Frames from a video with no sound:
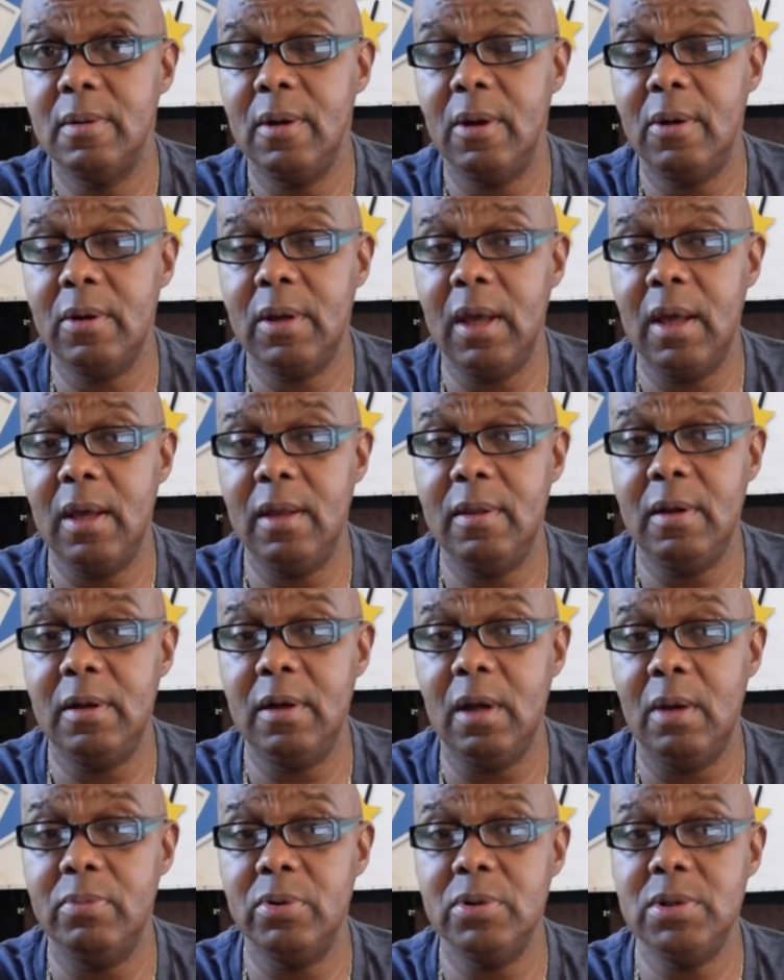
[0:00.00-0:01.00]
Okay, the
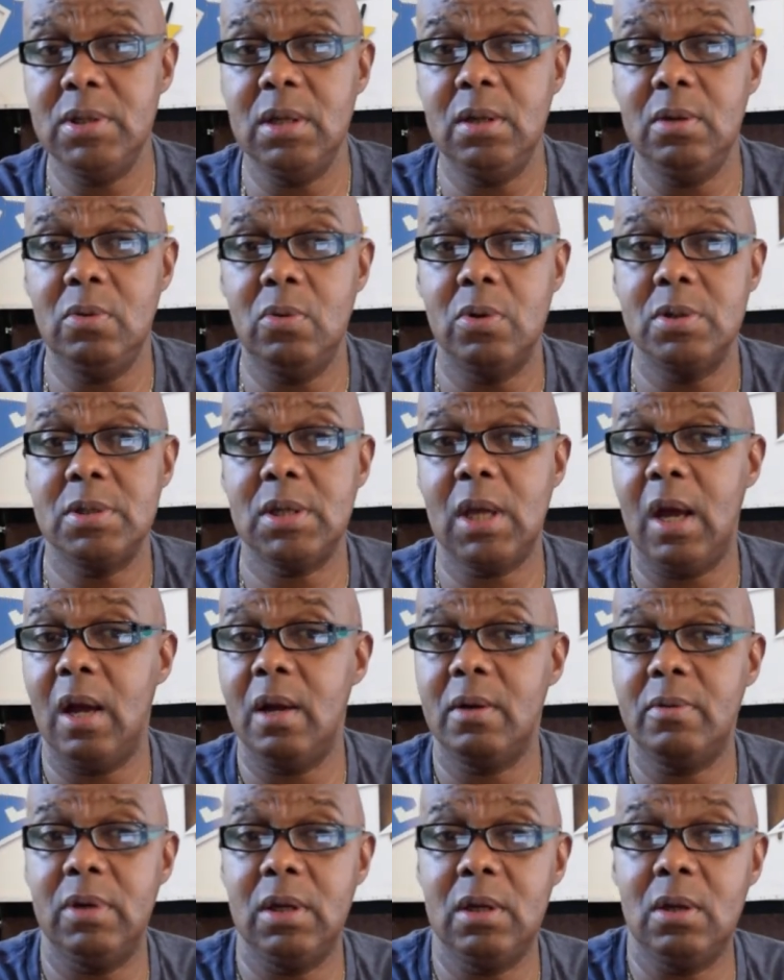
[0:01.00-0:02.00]
number 10 horse,
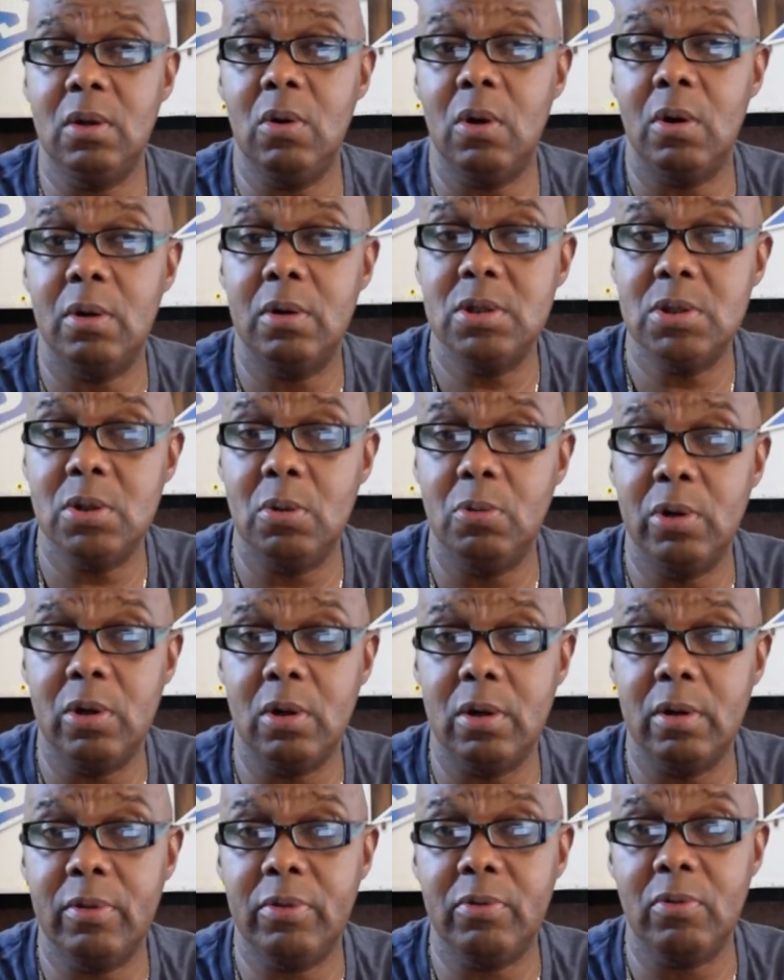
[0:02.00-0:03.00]
Concrete Glory. So we're
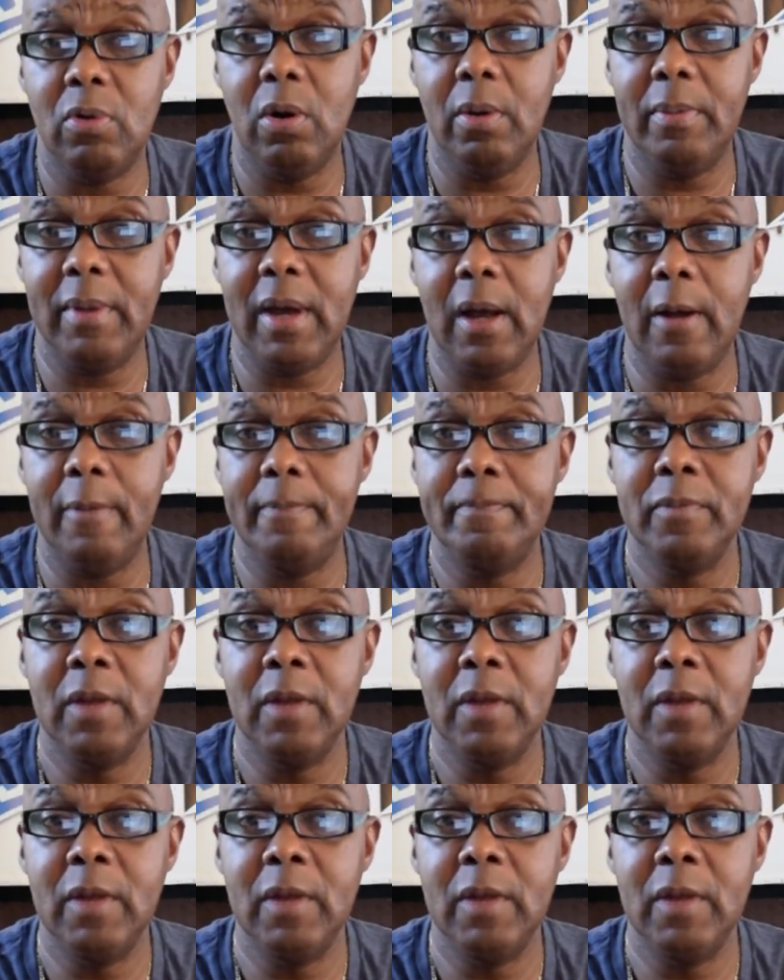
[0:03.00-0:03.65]
going to throw him out.